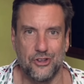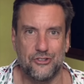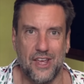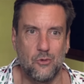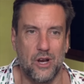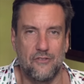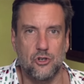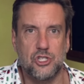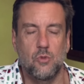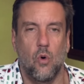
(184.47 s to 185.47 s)
to say whatever
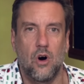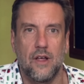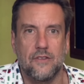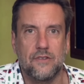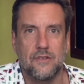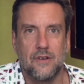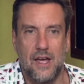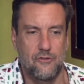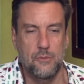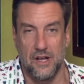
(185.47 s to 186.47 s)
she wants.
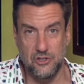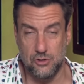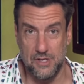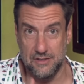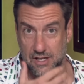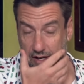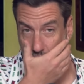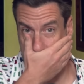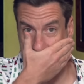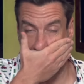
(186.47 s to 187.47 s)
Everybody should be
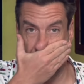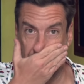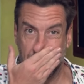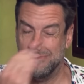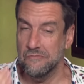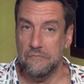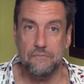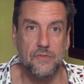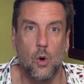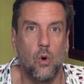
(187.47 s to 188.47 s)
entitled to say
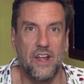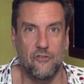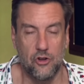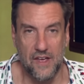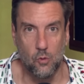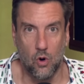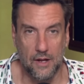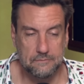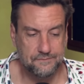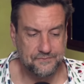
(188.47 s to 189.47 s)
whatever they want.
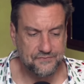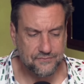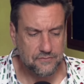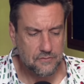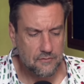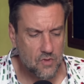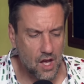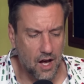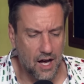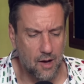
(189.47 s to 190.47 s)

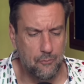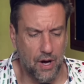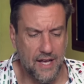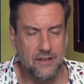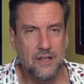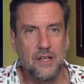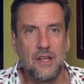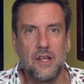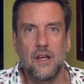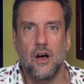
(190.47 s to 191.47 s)
Uh, but
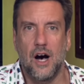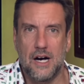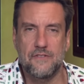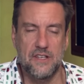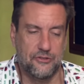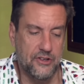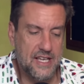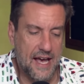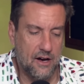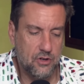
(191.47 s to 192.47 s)
obviously
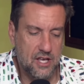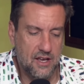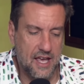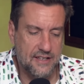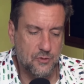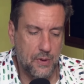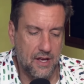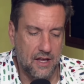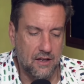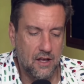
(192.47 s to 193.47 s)
OutKick has
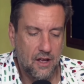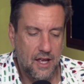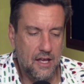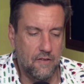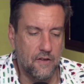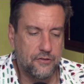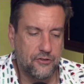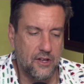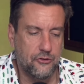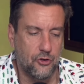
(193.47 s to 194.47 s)
been in the
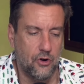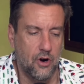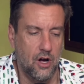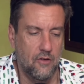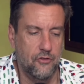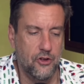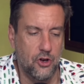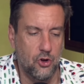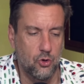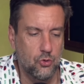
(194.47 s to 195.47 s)
center of the
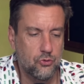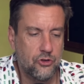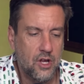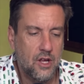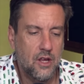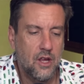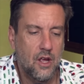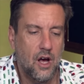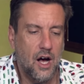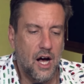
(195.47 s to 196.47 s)
news.
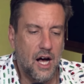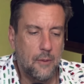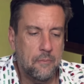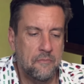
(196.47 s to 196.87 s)
Uh,